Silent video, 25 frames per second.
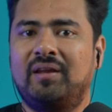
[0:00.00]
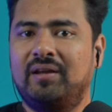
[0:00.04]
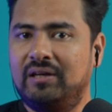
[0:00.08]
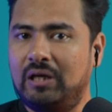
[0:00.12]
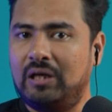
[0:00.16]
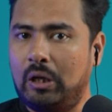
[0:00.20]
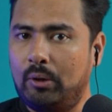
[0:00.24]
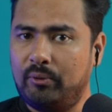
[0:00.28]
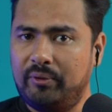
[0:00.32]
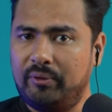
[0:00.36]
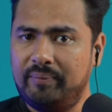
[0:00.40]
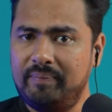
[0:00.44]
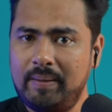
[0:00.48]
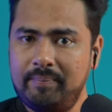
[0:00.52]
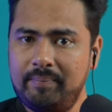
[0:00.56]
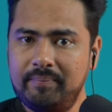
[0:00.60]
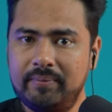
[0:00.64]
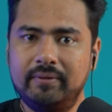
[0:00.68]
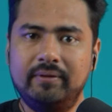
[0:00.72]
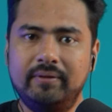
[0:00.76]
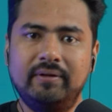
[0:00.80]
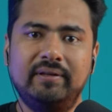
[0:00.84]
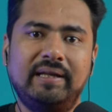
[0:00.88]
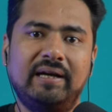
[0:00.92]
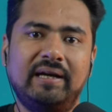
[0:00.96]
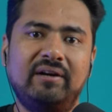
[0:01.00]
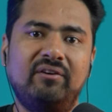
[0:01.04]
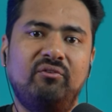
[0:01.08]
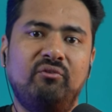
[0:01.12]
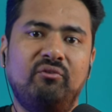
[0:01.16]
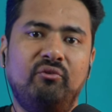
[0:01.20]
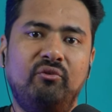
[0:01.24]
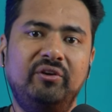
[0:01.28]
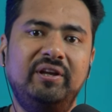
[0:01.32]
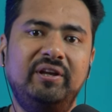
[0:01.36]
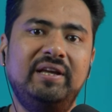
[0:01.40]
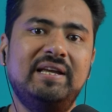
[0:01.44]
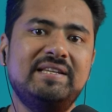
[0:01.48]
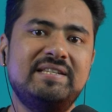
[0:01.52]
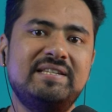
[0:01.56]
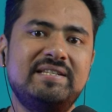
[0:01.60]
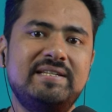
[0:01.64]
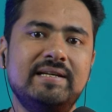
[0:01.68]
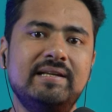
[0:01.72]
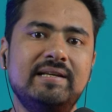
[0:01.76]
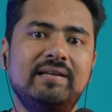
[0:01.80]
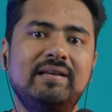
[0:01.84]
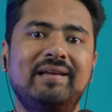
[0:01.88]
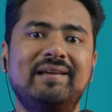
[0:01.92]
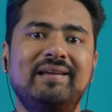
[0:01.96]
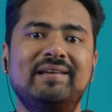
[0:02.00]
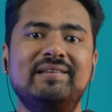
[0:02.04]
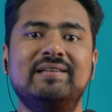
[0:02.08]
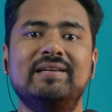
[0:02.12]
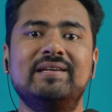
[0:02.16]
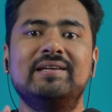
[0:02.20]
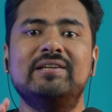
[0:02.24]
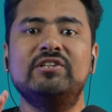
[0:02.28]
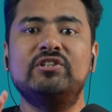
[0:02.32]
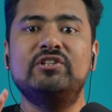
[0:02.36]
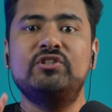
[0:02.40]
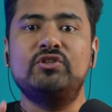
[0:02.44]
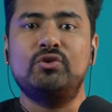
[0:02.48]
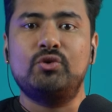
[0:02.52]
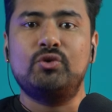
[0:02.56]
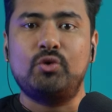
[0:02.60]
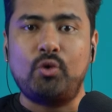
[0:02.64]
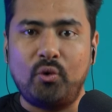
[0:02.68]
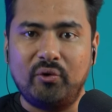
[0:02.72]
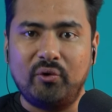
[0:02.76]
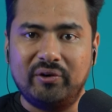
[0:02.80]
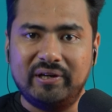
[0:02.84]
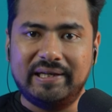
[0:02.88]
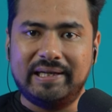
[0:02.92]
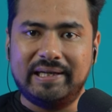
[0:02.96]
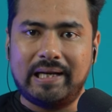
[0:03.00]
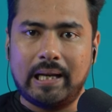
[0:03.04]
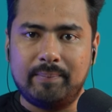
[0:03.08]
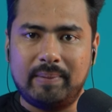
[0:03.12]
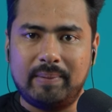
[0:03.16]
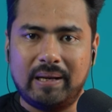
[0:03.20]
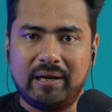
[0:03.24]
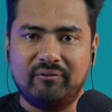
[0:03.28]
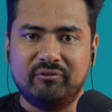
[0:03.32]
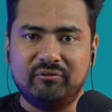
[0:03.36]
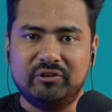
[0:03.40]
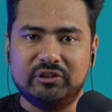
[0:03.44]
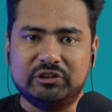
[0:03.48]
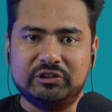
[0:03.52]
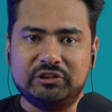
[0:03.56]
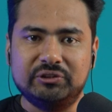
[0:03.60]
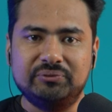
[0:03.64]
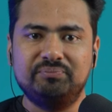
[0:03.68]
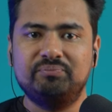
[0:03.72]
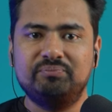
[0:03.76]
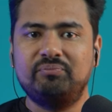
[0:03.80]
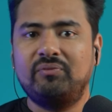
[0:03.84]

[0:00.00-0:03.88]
Now remember that VHDL is a strongly typed language.